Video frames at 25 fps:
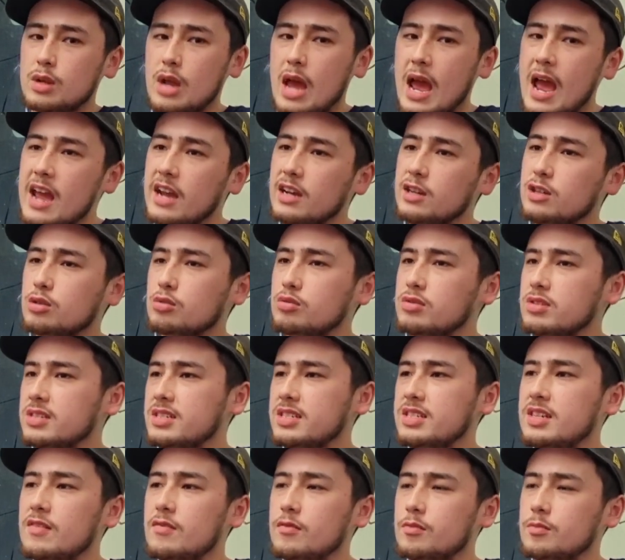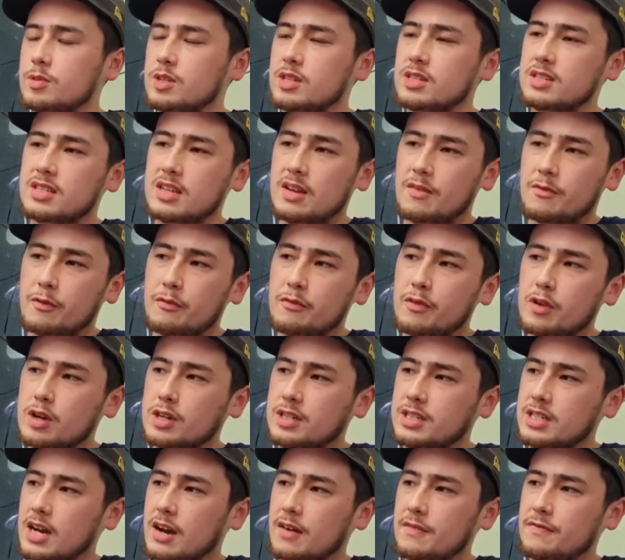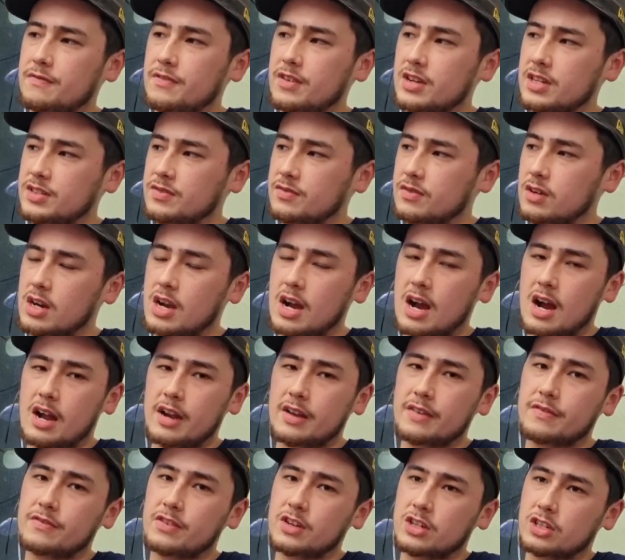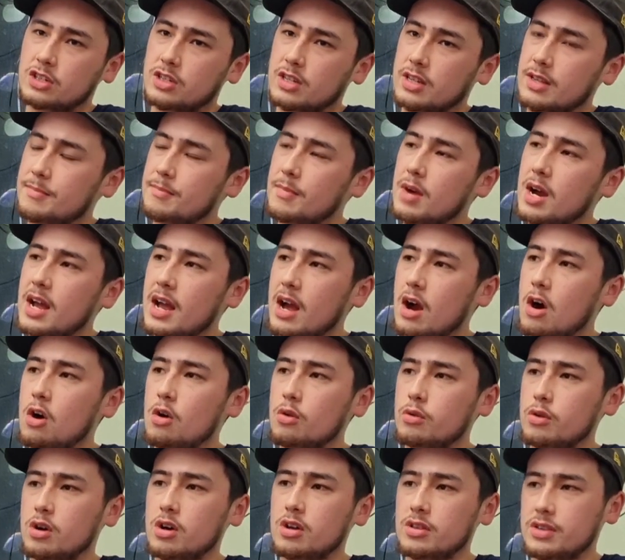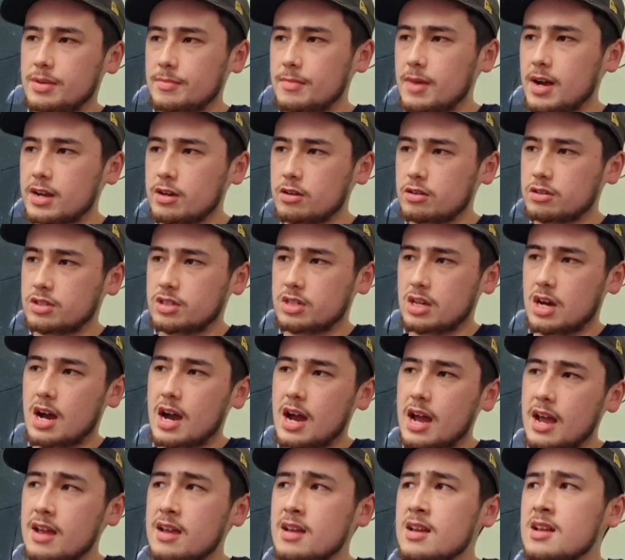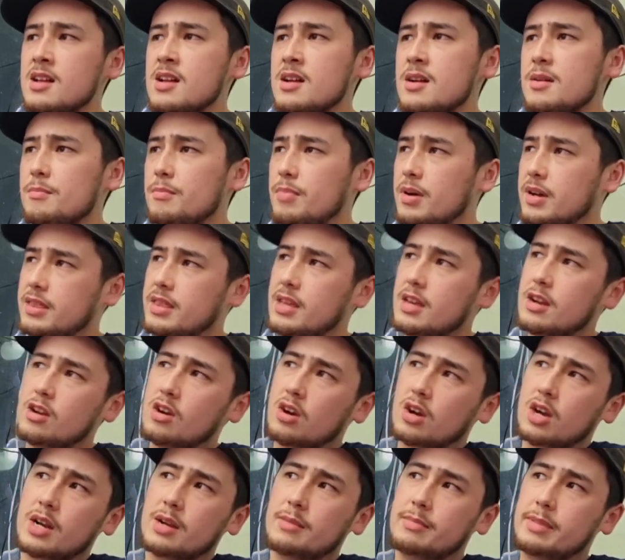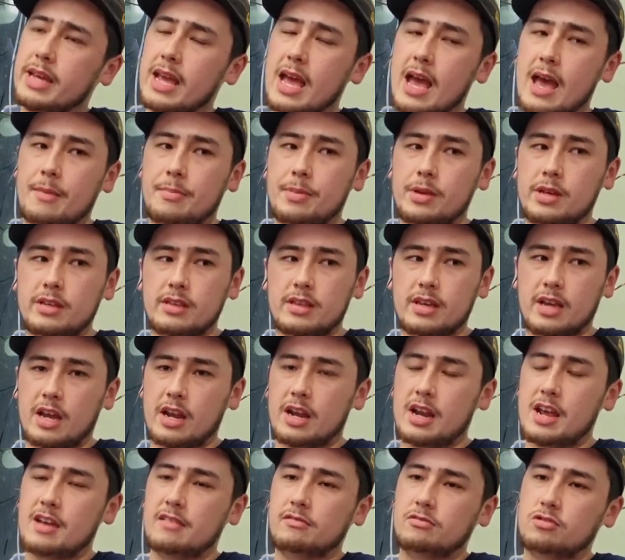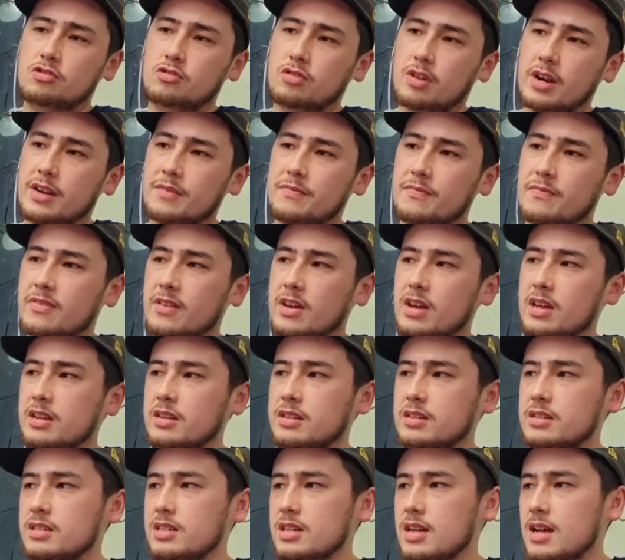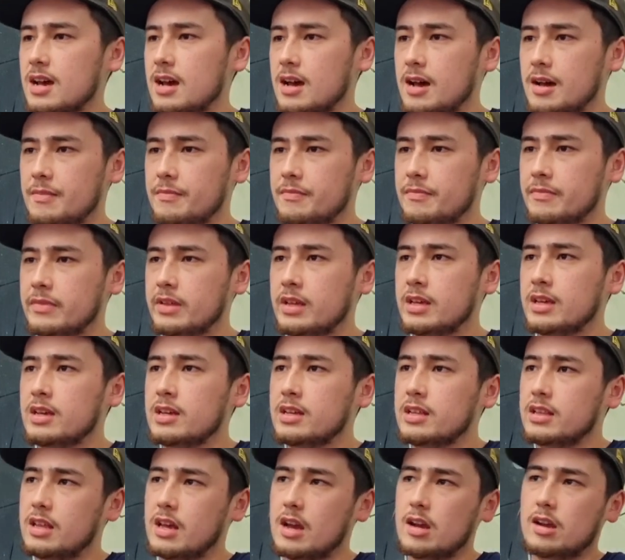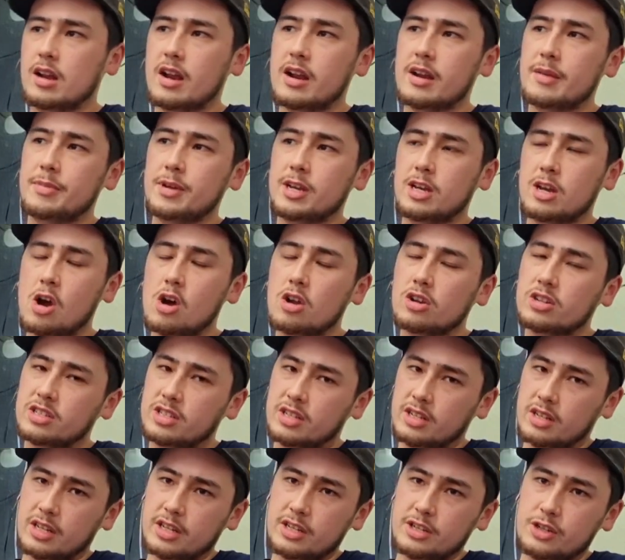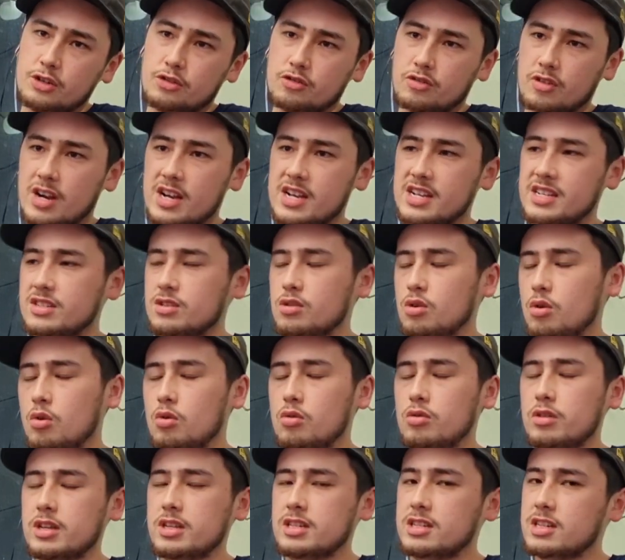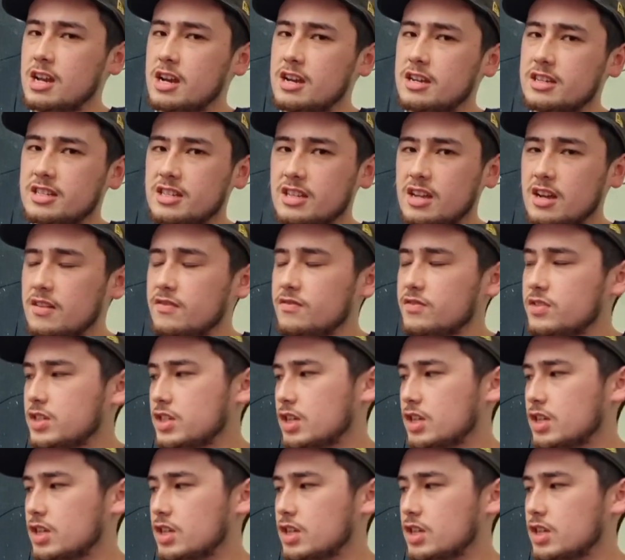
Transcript: Angels and Severums and stuff are very tough fish, very hardy fish, so they might hold on, they might not die, but they're not going to be happy. They're going to have shredded fins, they're going to be constantly stressed, all this kind of stuff.